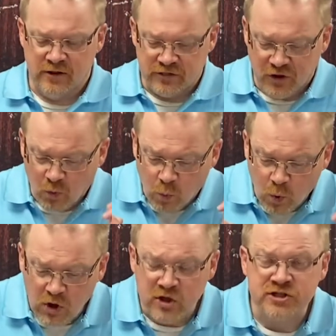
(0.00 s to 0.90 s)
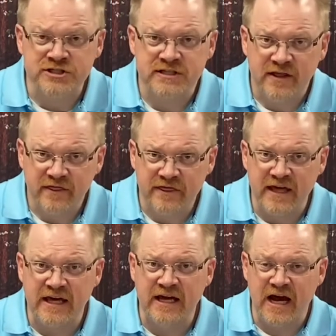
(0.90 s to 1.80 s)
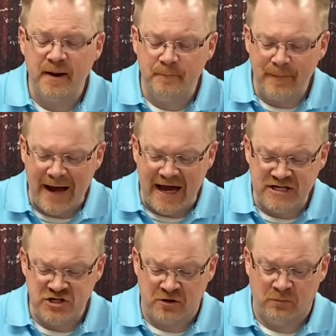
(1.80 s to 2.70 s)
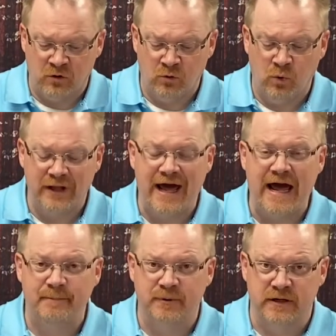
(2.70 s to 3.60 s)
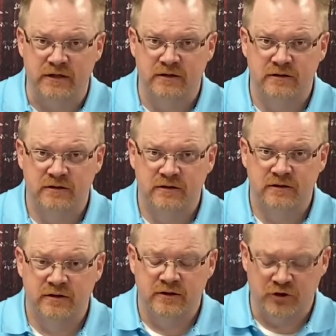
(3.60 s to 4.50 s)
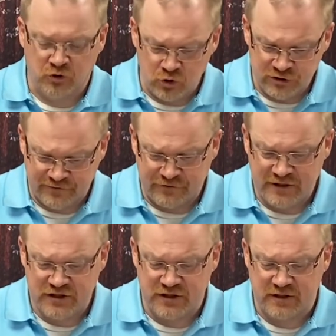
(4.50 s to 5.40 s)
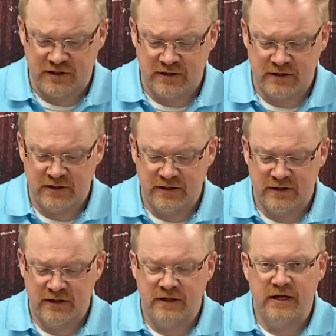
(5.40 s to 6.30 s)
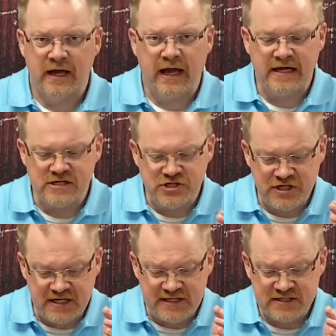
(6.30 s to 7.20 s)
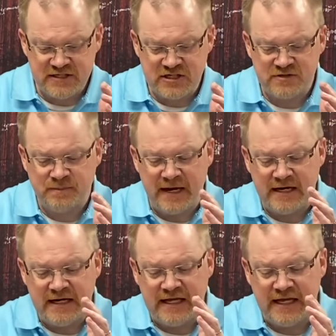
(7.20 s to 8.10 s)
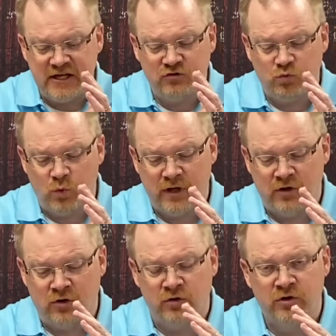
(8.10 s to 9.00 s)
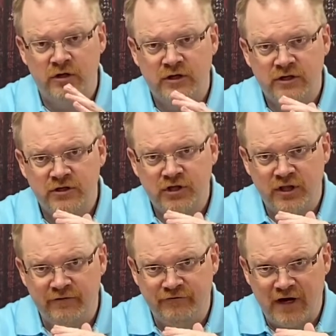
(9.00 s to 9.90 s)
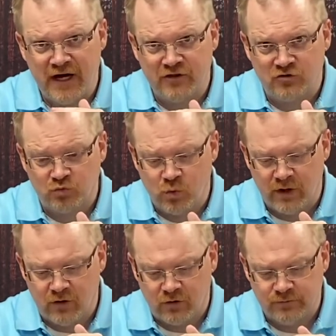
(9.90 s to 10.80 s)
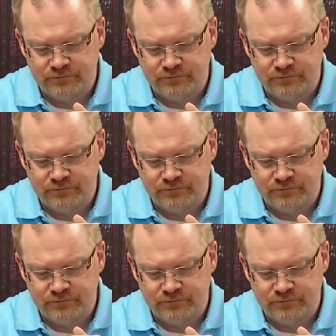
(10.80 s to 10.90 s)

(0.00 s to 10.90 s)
The worst thing imaginable will happen the crucifixion. And Jesus is bending his will to the Father's will.